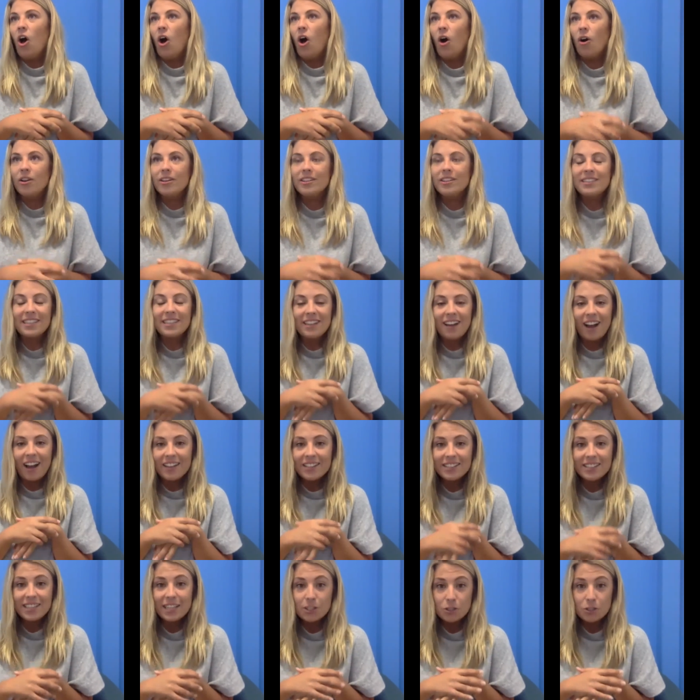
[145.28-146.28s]
honestly,
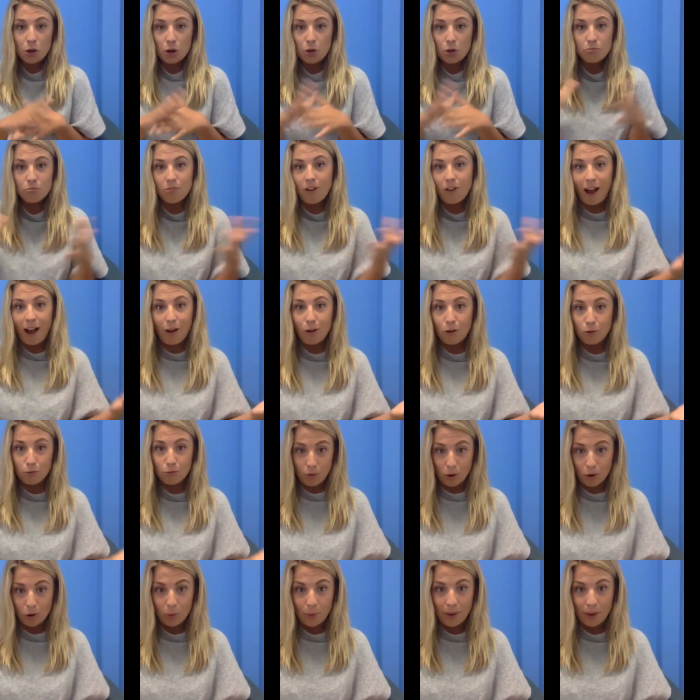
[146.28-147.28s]
guys, there's no right or
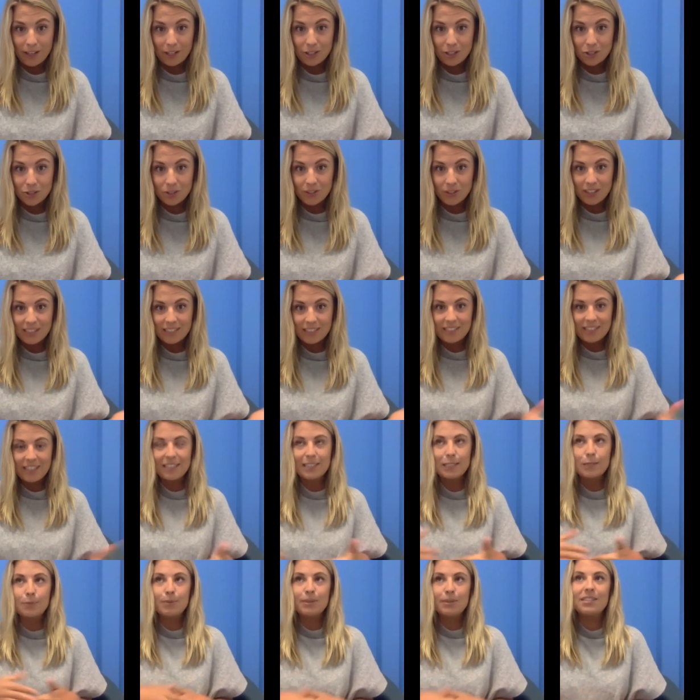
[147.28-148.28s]
wrong way to do this.
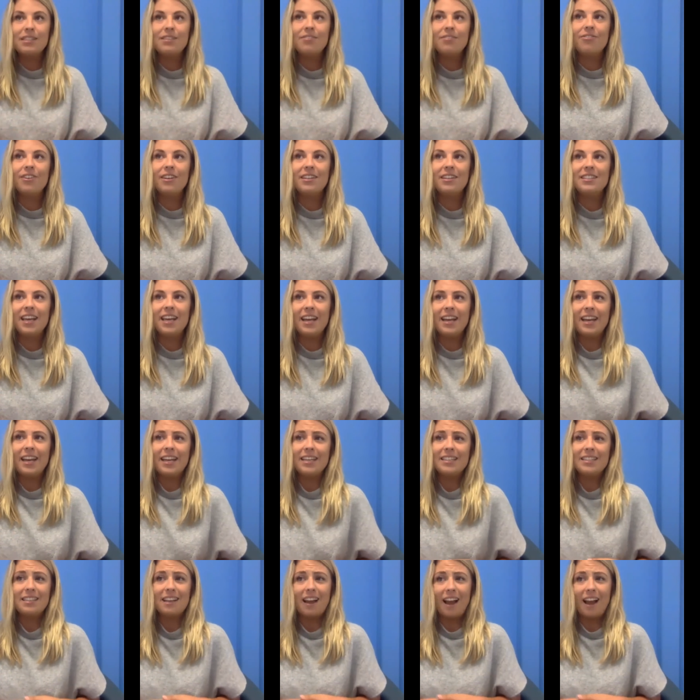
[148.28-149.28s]
There's specific
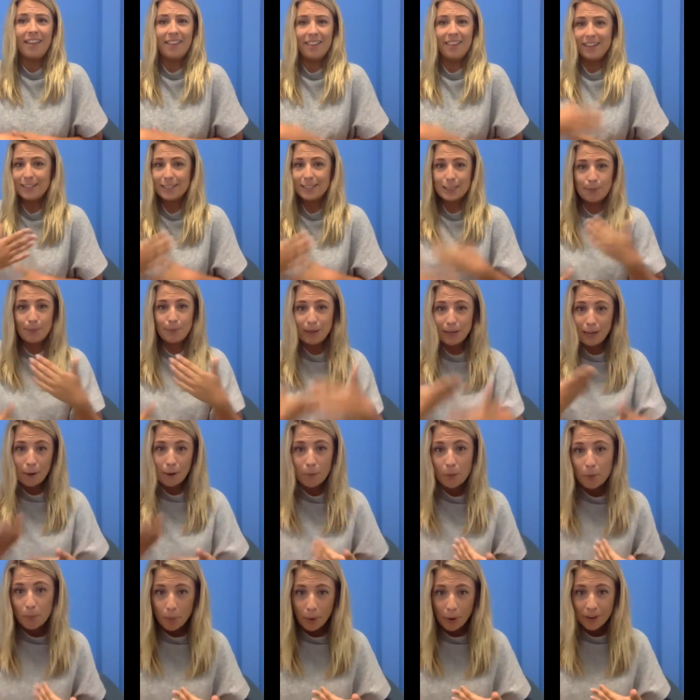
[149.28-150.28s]
techniques that I think speed up
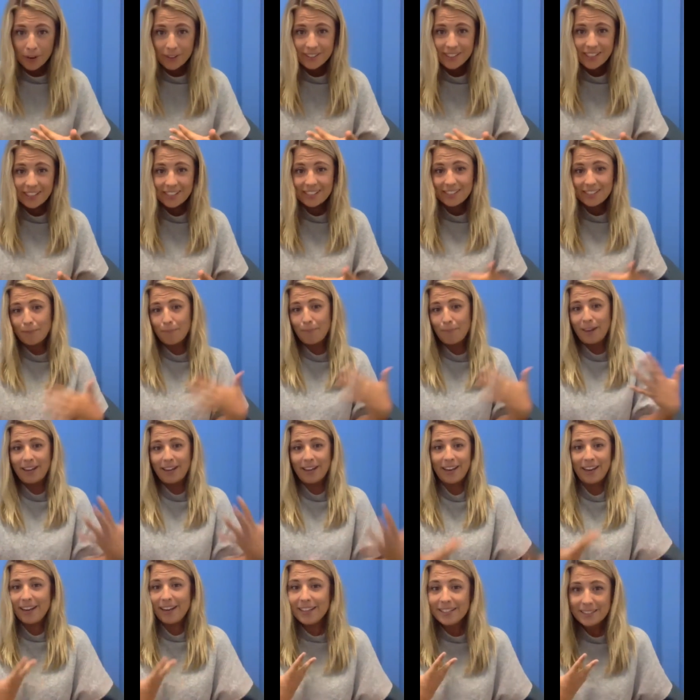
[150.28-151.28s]
the process, that make
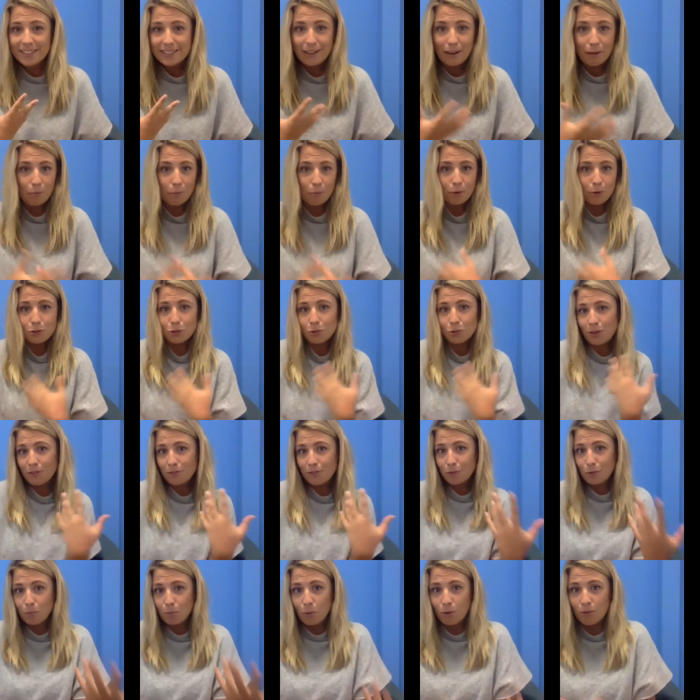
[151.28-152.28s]
it easier, more
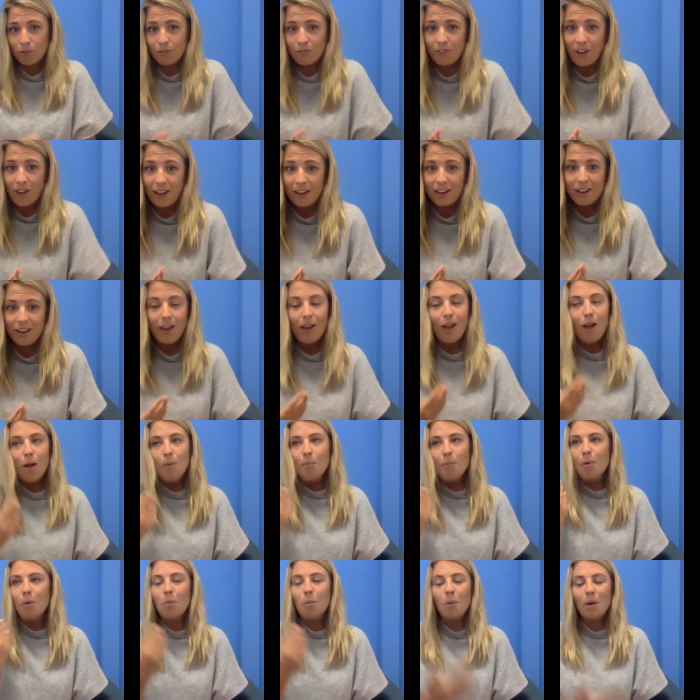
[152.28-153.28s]
joyful, more fun.
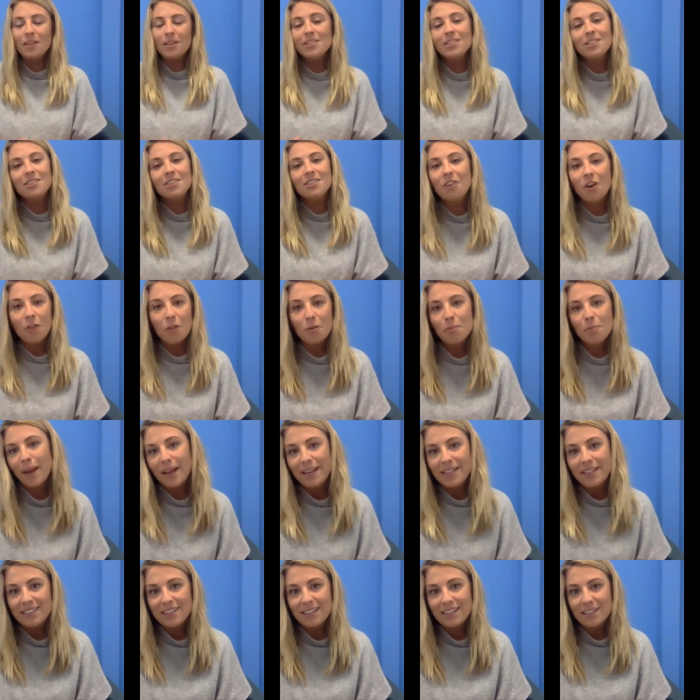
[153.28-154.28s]
But once you've got the
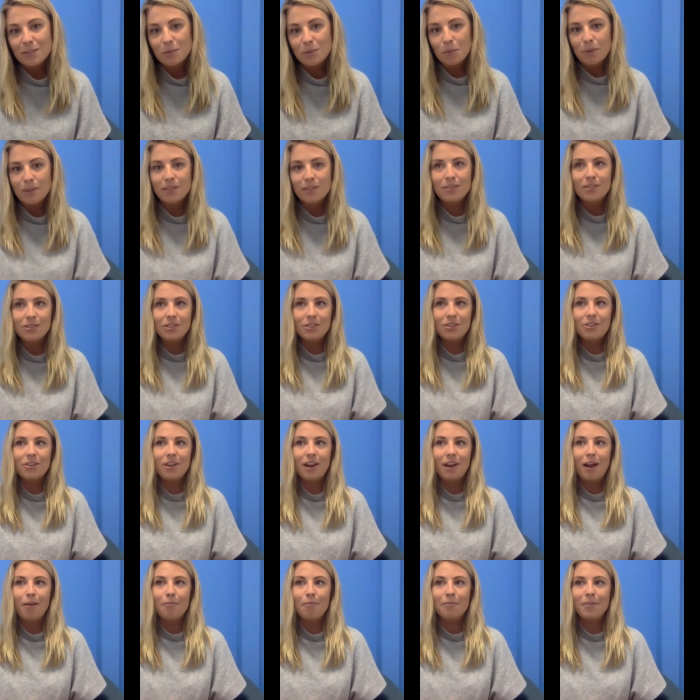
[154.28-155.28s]
basics, once you
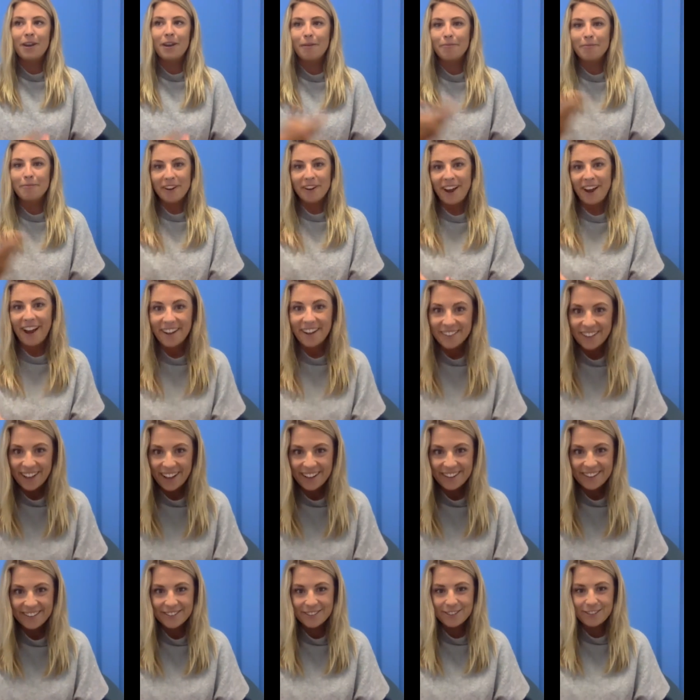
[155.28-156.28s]
um, that I'm going to
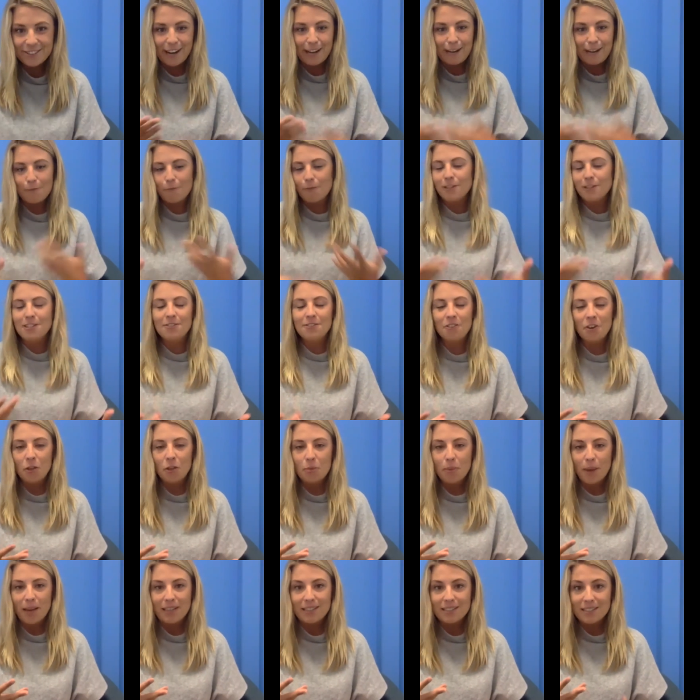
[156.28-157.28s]
outline in this training, once you've got the
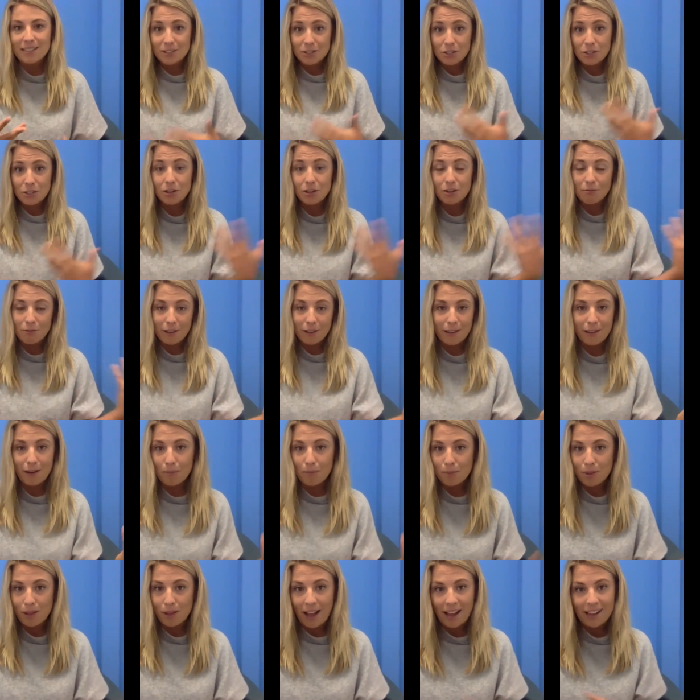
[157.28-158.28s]
basics, you can really
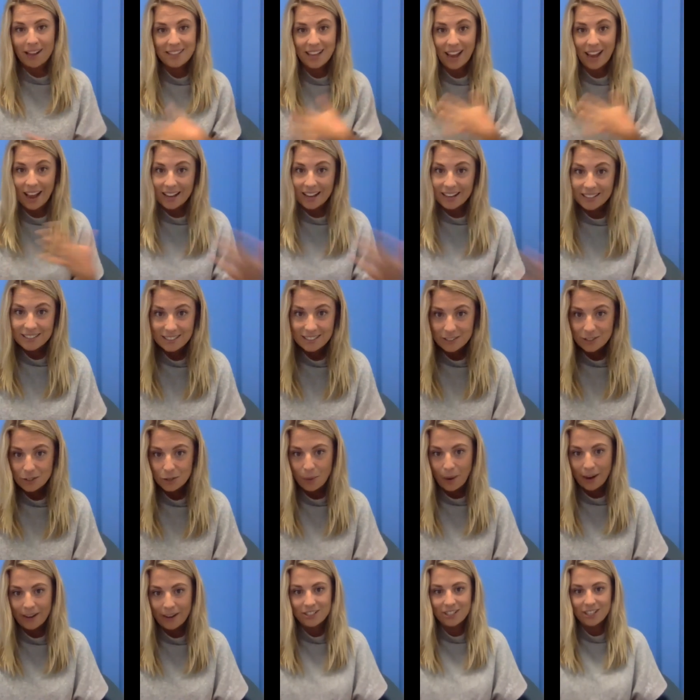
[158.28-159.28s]
apply it to any
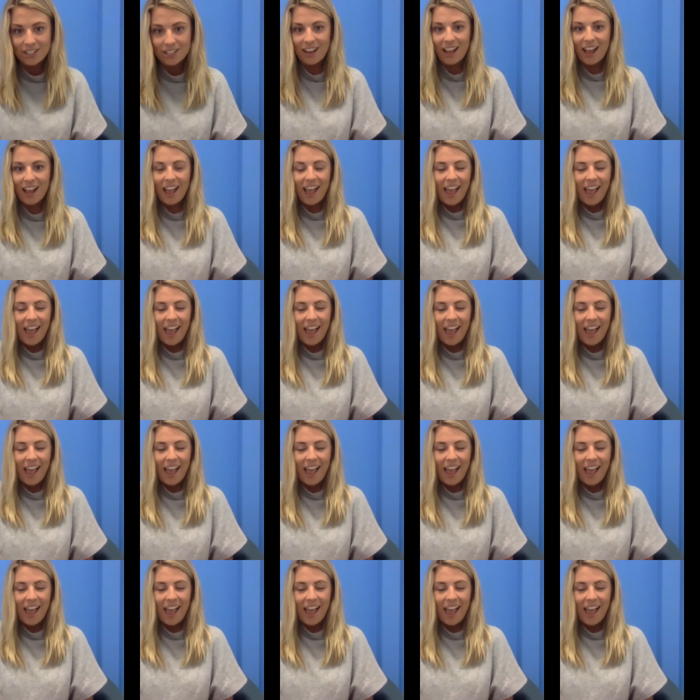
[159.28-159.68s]
situation,